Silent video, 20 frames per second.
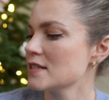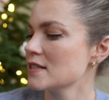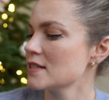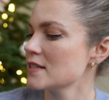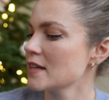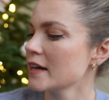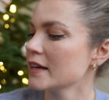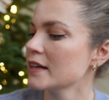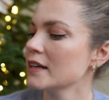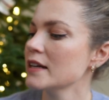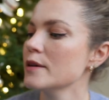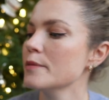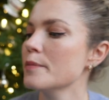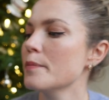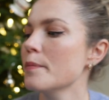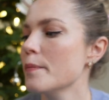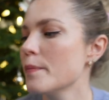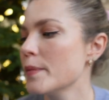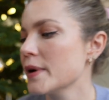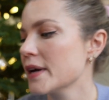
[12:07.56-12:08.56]
Stately
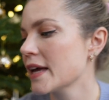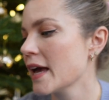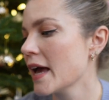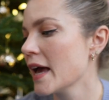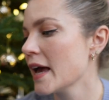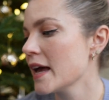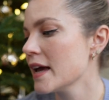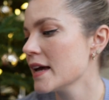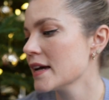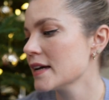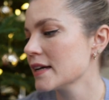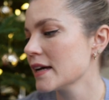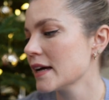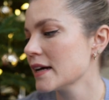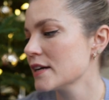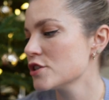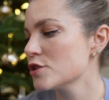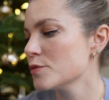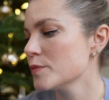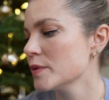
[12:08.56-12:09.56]
Bouquet
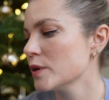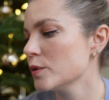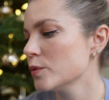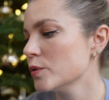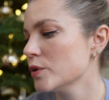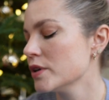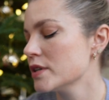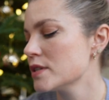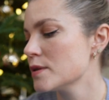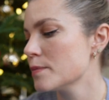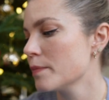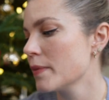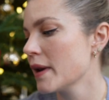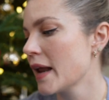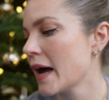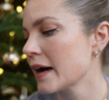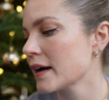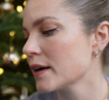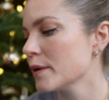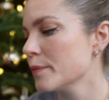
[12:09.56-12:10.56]
Cashmere Woods
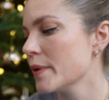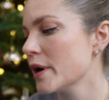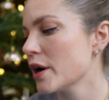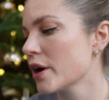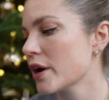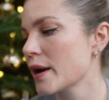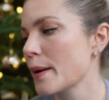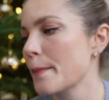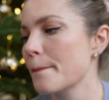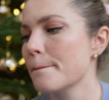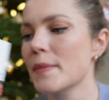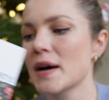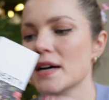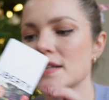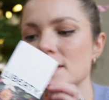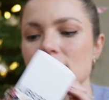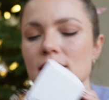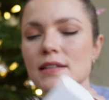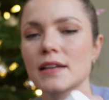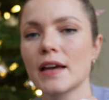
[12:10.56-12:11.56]
Blackberry
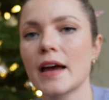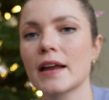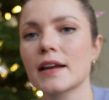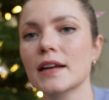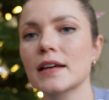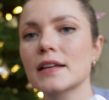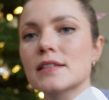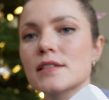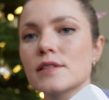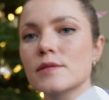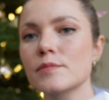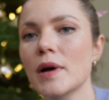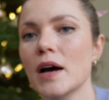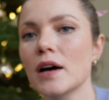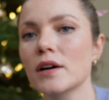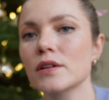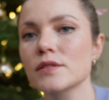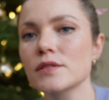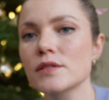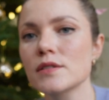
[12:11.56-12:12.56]
Musk, and it
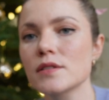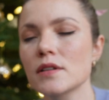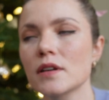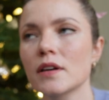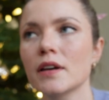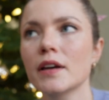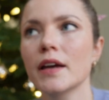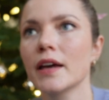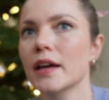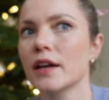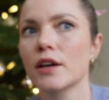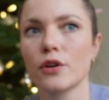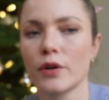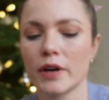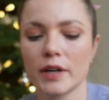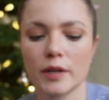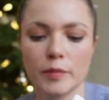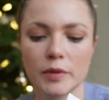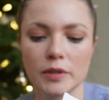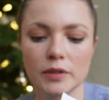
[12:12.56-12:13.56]
smells
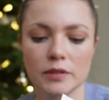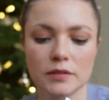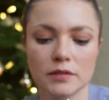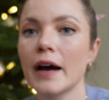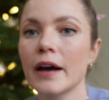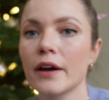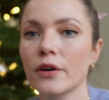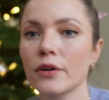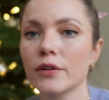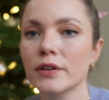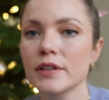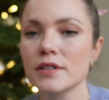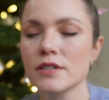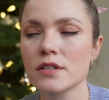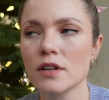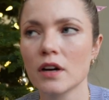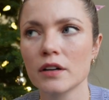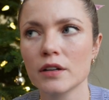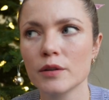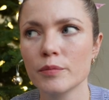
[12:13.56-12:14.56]
incredible. I only
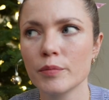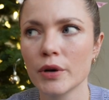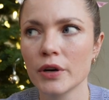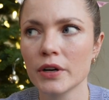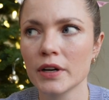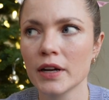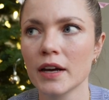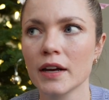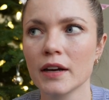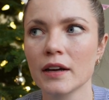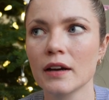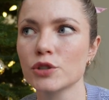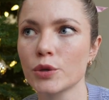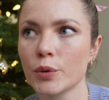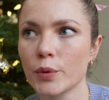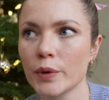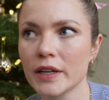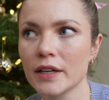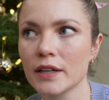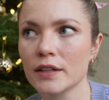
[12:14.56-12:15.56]
started burning
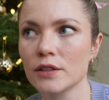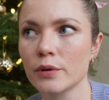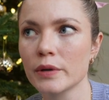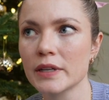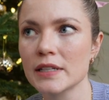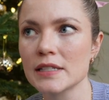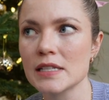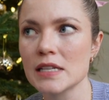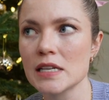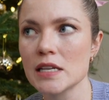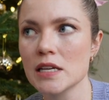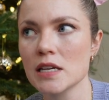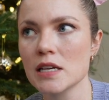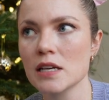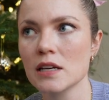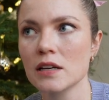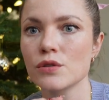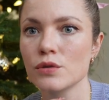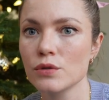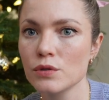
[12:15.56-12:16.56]

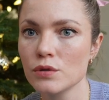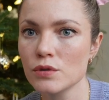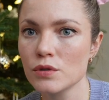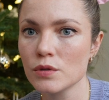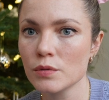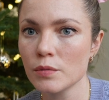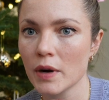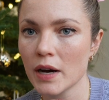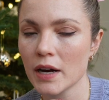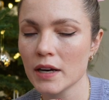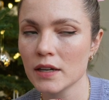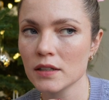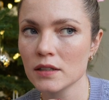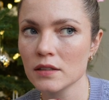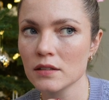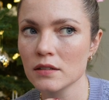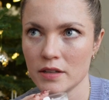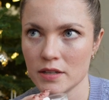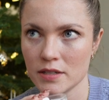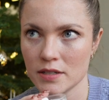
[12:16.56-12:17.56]
2022's
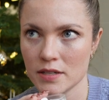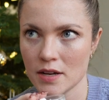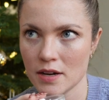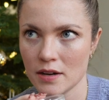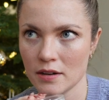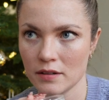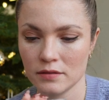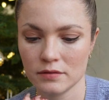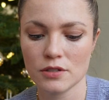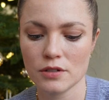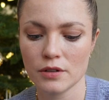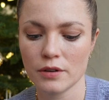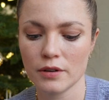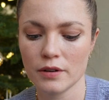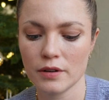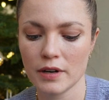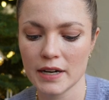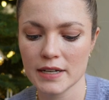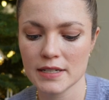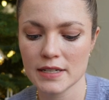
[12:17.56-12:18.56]
one this year, so
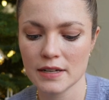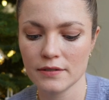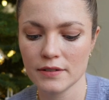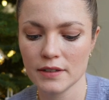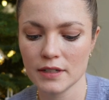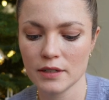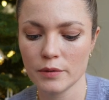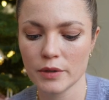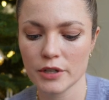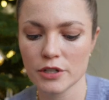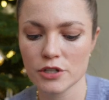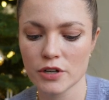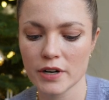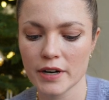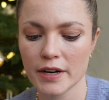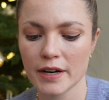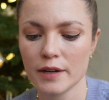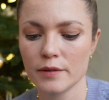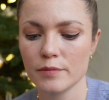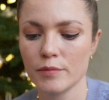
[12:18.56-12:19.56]
I definitely want to try
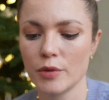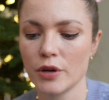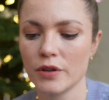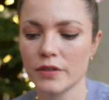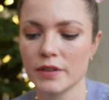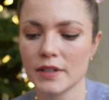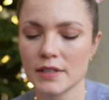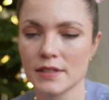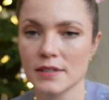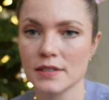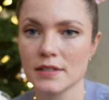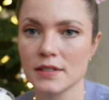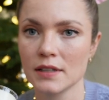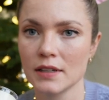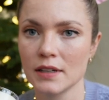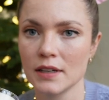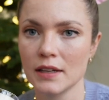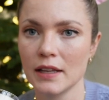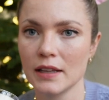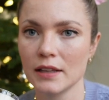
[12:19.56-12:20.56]
and burn this
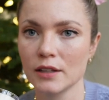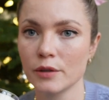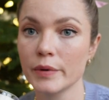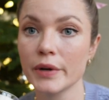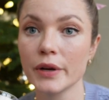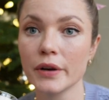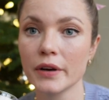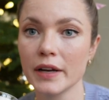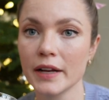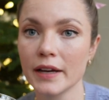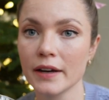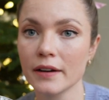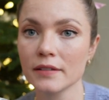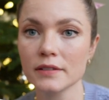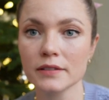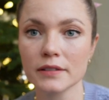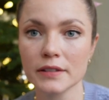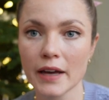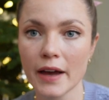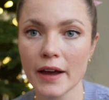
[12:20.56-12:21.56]
a little bit earlier
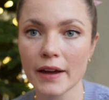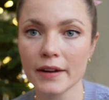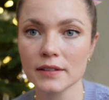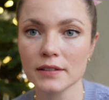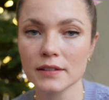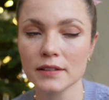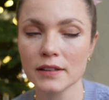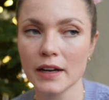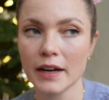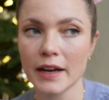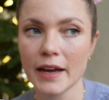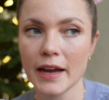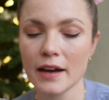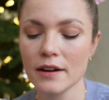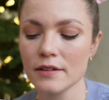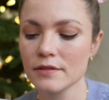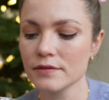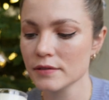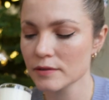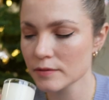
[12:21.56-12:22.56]
than I
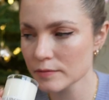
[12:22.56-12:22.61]
have.